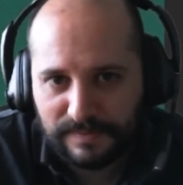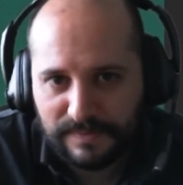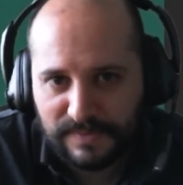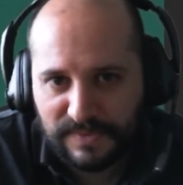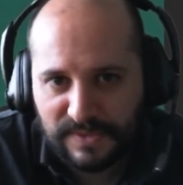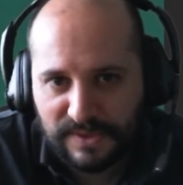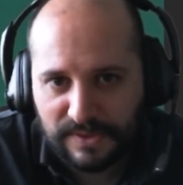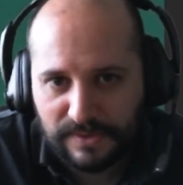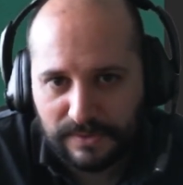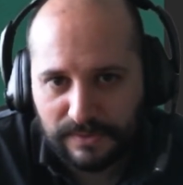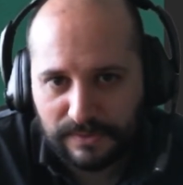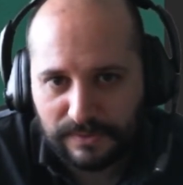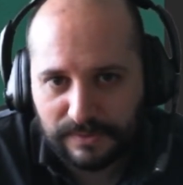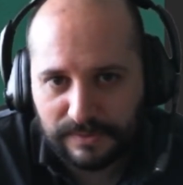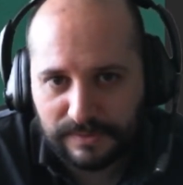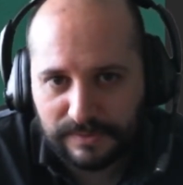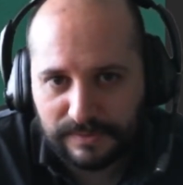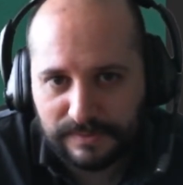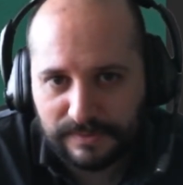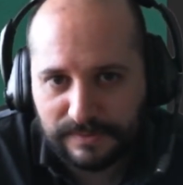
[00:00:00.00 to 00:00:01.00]
So
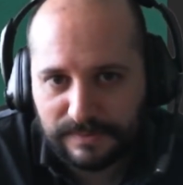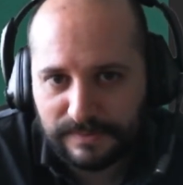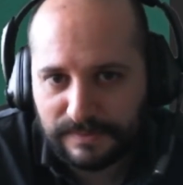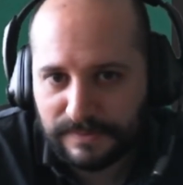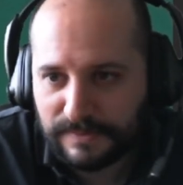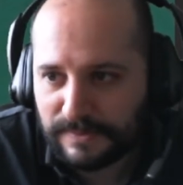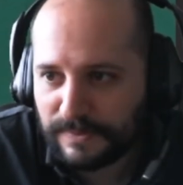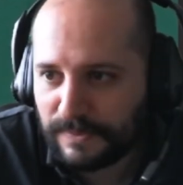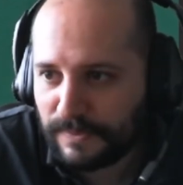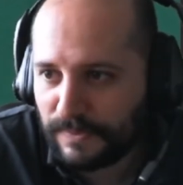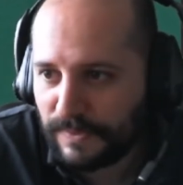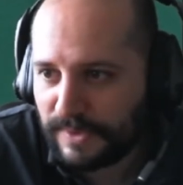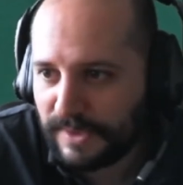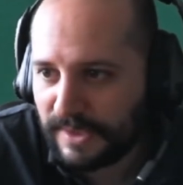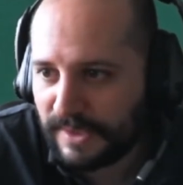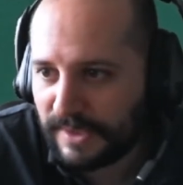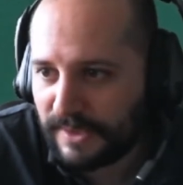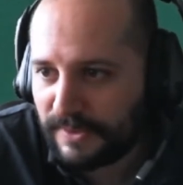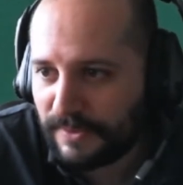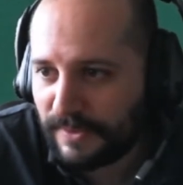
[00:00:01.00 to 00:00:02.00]

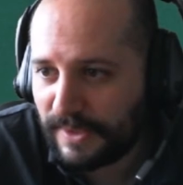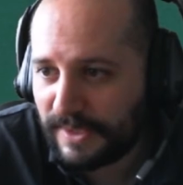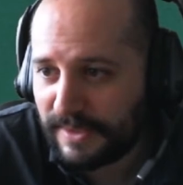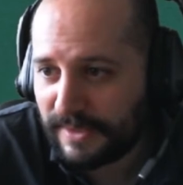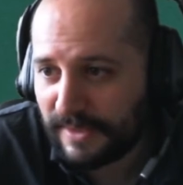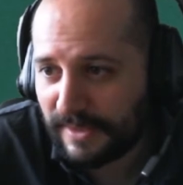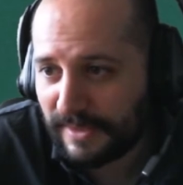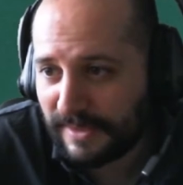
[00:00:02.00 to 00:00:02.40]
we created